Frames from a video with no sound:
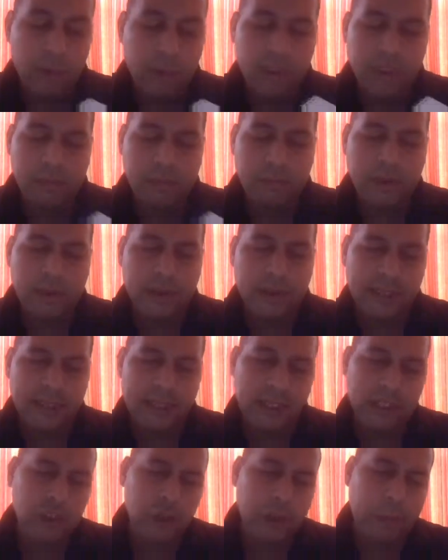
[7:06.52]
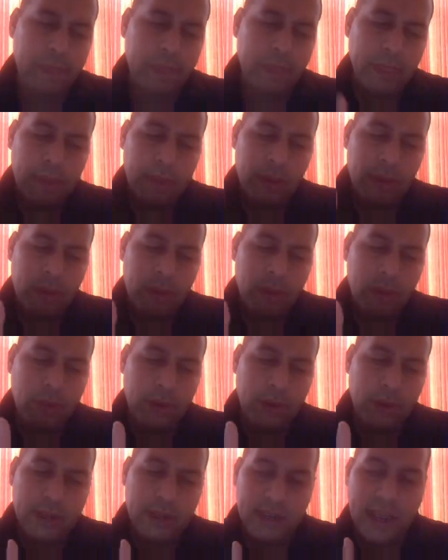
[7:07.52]
what the book says. So
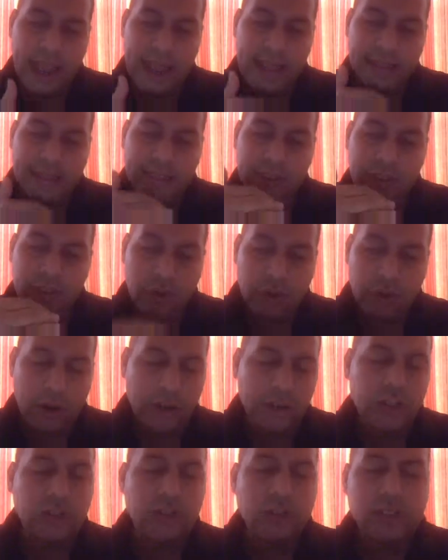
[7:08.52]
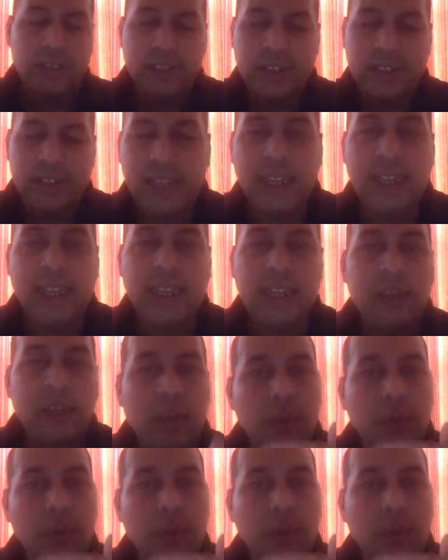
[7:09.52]
when I start to see